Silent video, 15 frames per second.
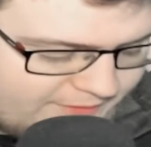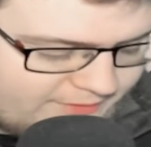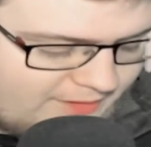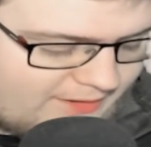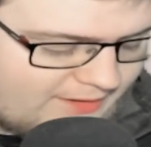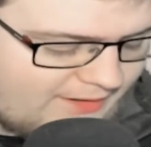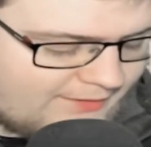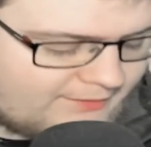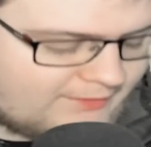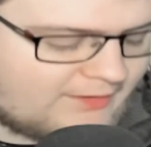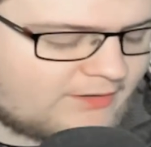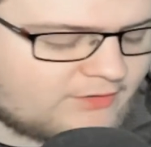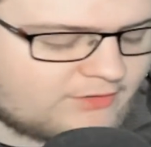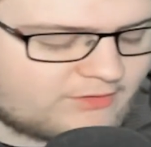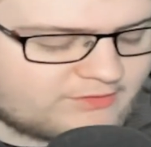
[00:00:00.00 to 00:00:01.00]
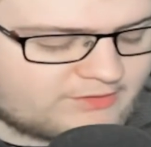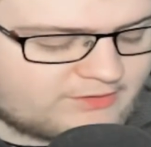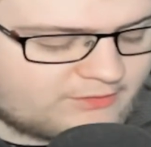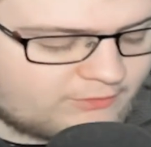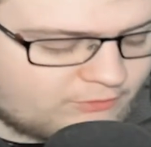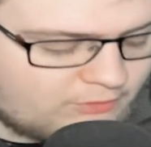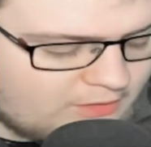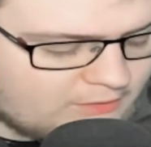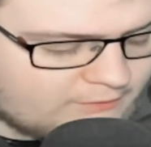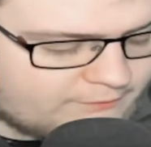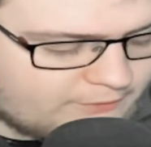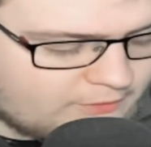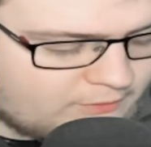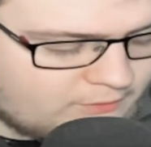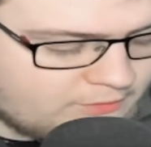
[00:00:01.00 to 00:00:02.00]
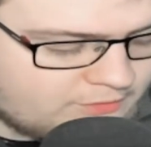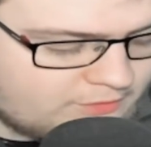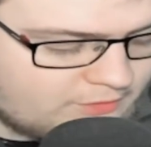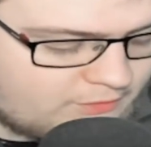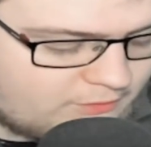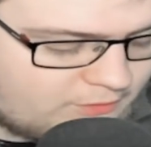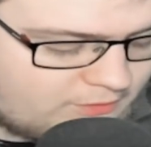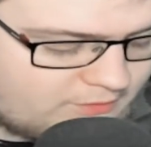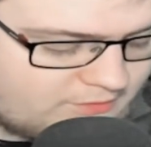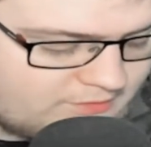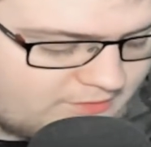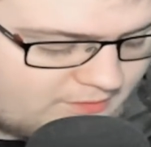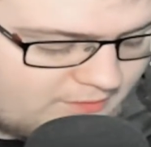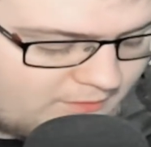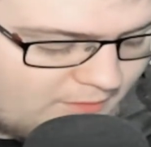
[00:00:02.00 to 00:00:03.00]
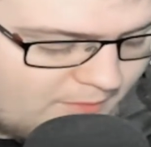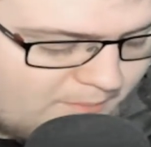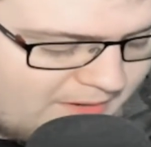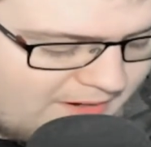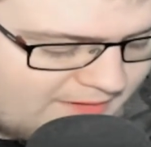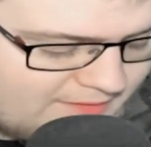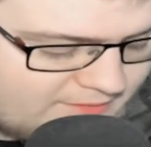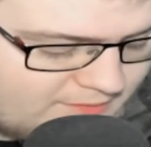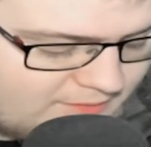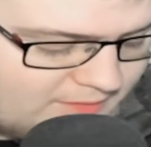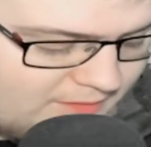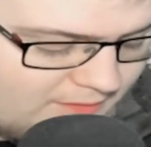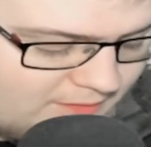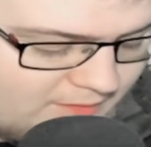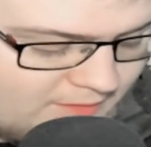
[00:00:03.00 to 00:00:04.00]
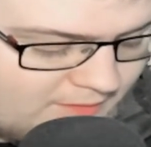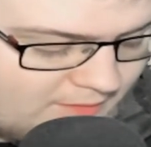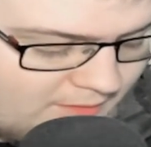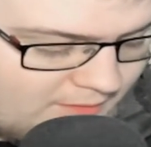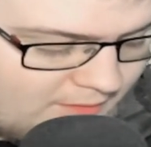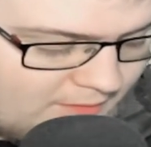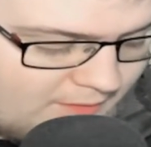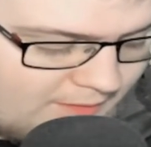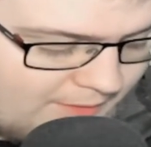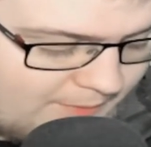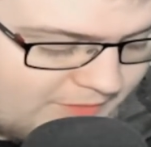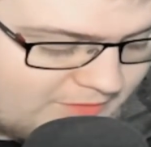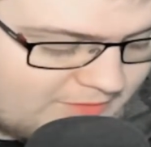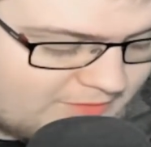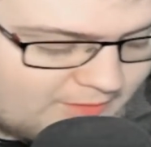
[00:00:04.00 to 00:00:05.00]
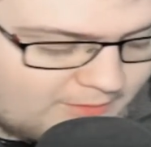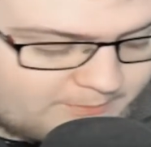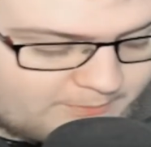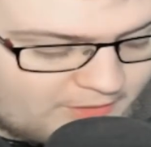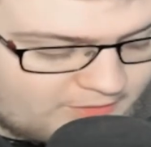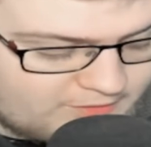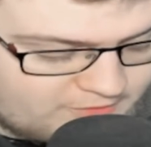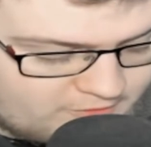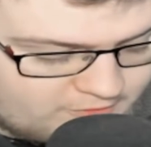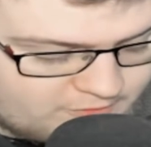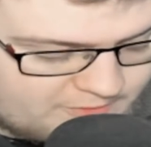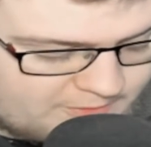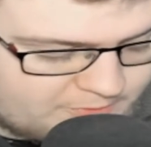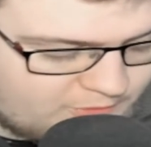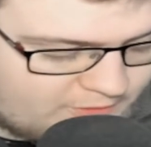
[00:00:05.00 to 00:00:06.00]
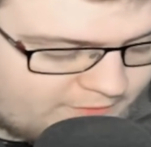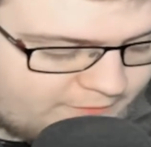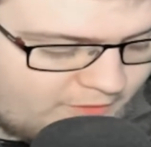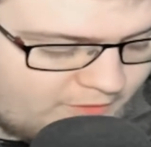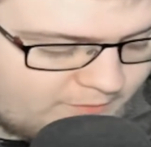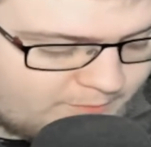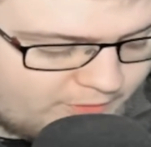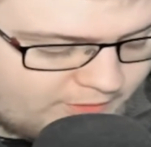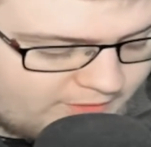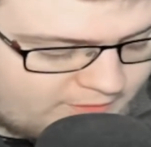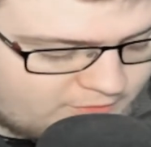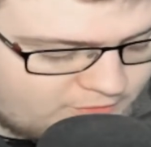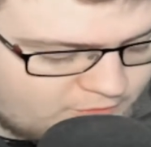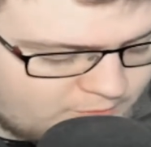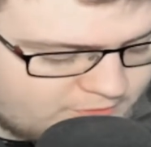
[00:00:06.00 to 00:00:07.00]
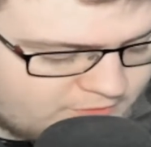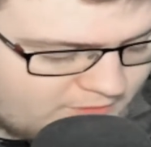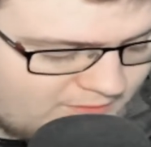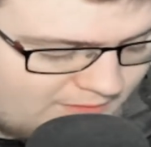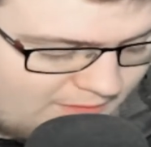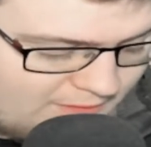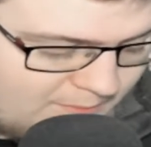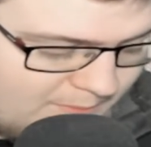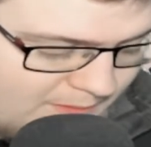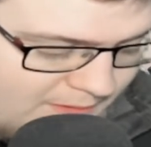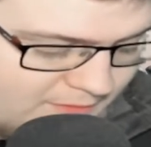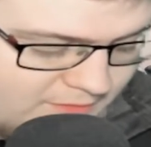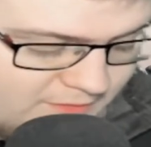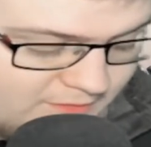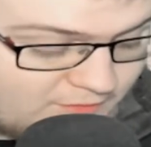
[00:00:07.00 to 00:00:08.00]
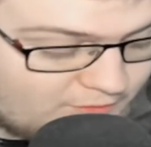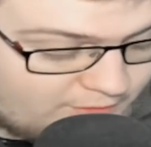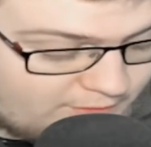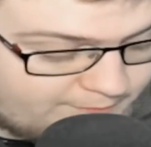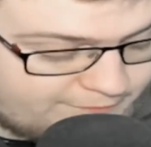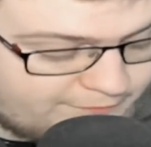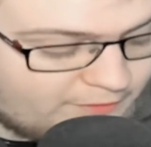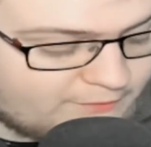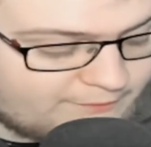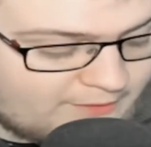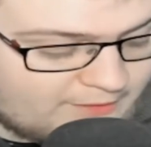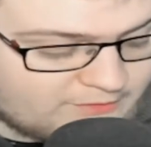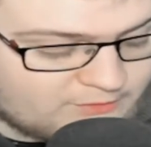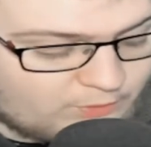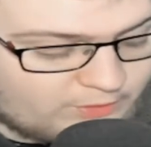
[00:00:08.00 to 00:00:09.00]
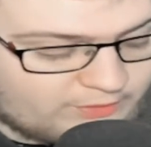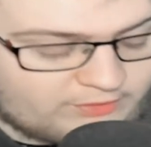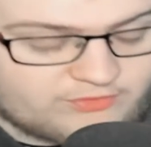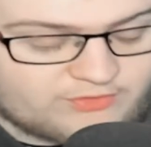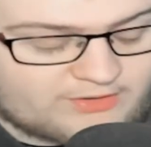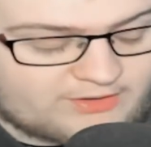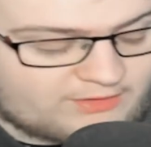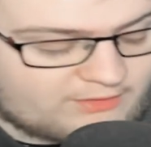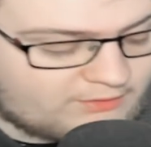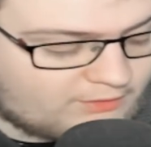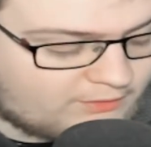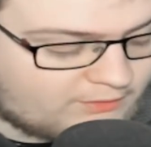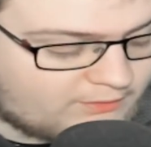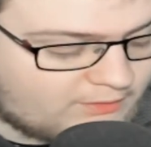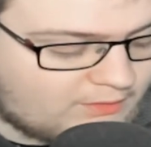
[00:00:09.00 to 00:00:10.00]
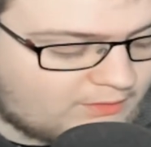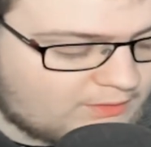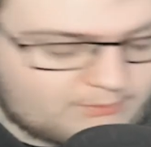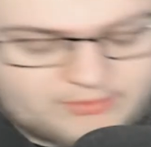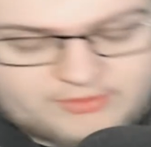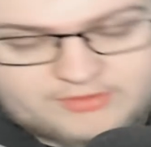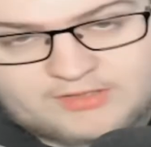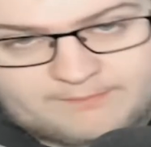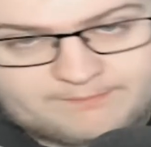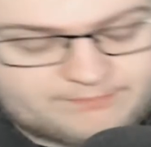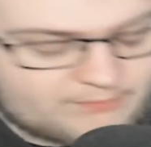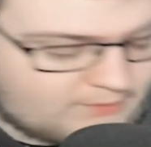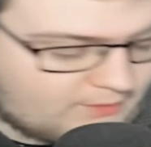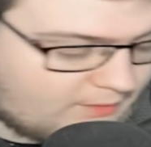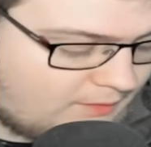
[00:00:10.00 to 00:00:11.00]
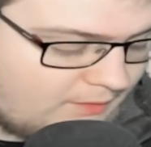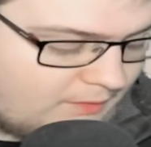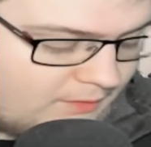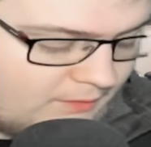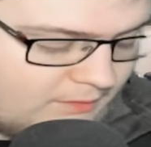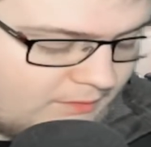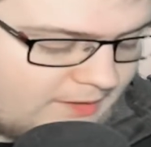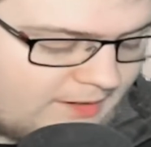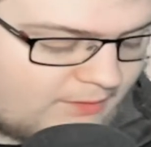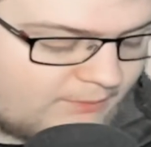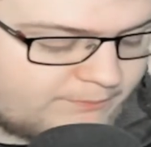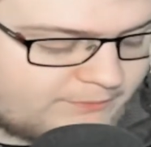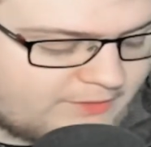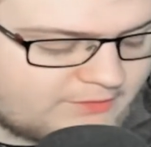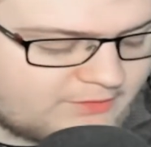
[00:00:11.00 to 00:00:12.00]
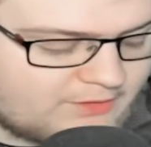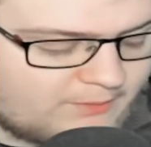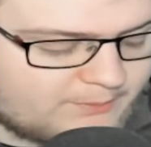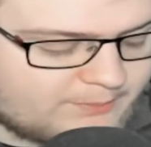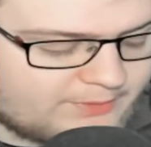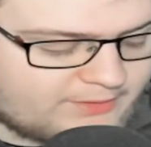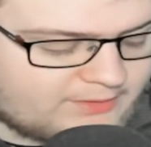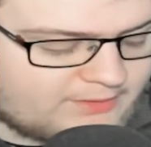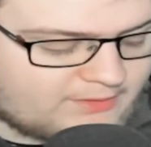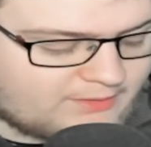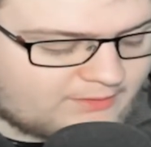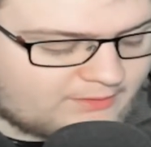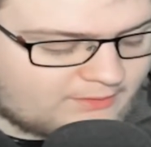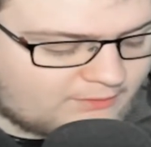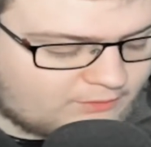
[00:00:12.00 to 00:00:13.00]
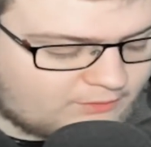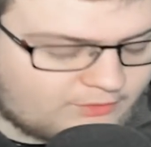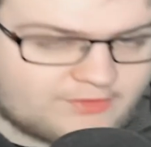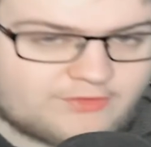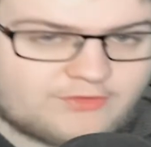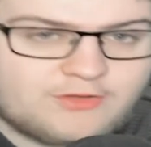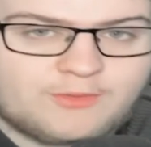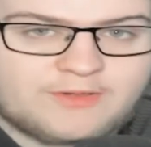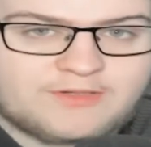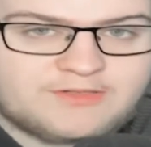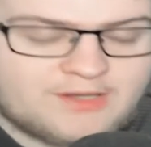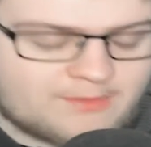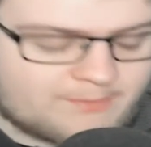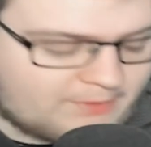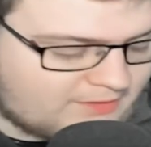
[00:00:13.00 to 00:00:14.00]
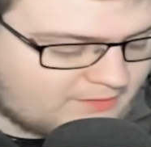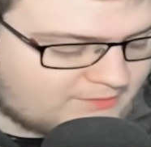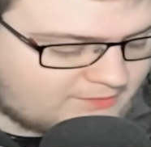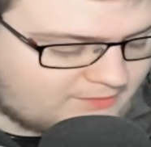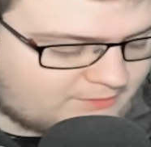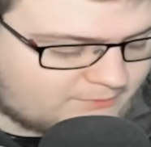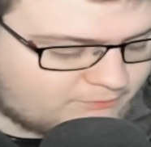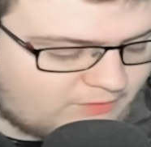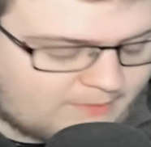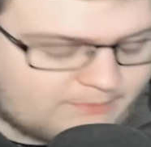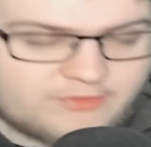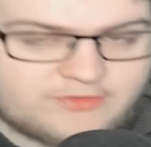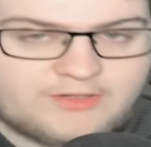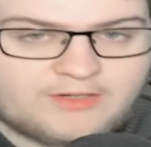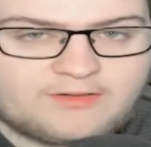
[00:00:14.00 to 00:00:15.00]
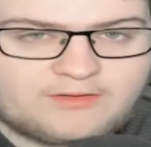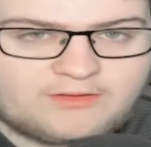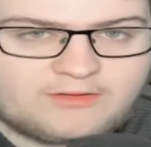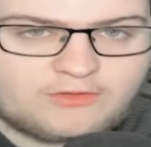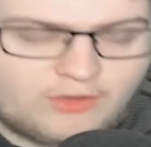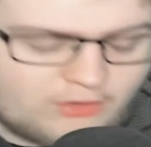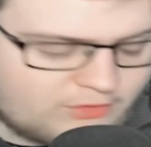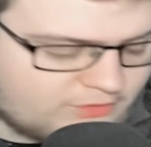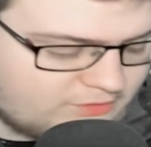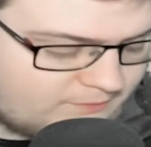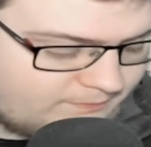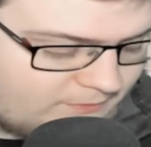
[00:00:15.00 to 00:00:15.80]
that, and again you can see the graph view, so you can see the max, the year, and we can see in the past year it's went up 25.82% and max has gone up 5,189%. Now this company, because it's USA based, it's represented in dollars.